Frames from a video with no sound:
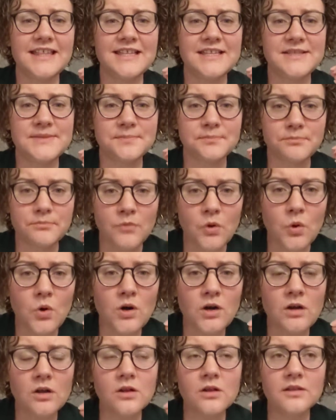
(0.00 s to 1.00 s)
these
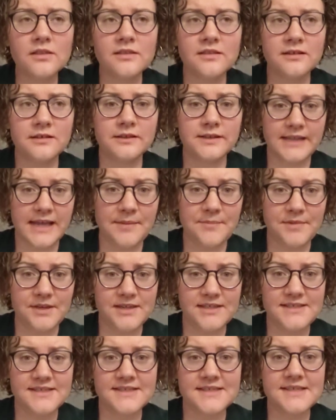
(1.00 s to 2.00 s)
moral
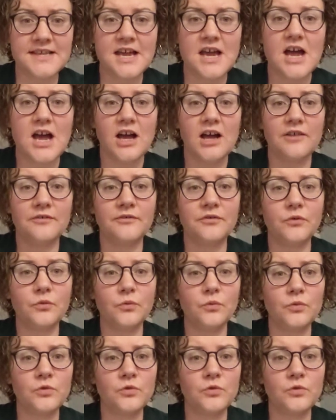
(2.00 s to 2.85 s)
dilemmas of